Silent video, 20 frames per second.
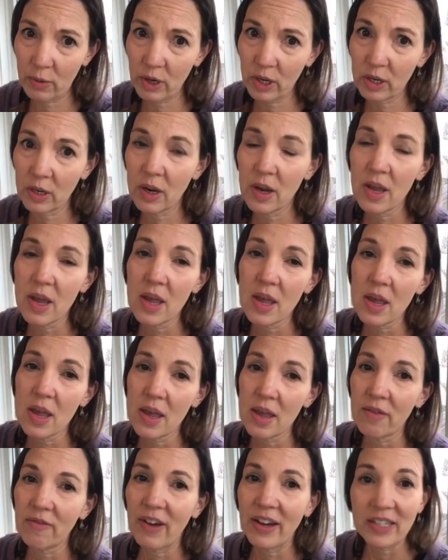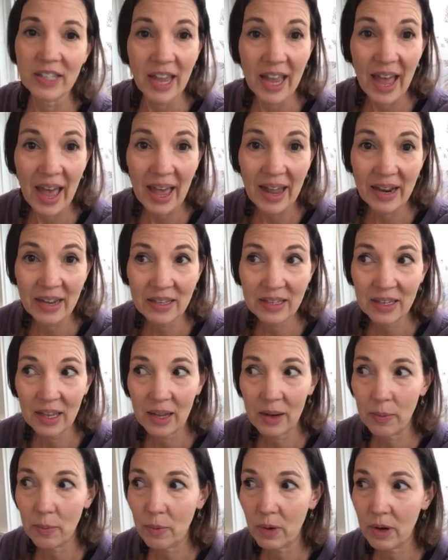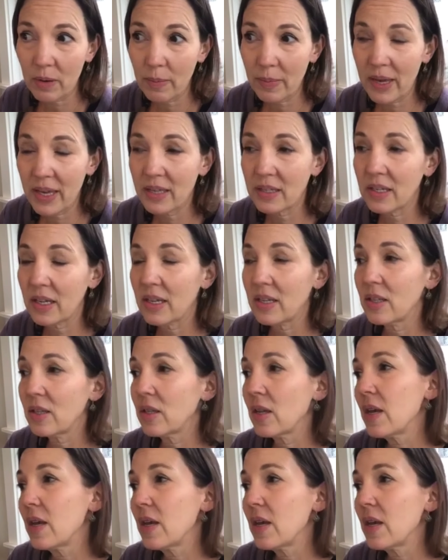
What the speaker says: In fact, I had one of my sons,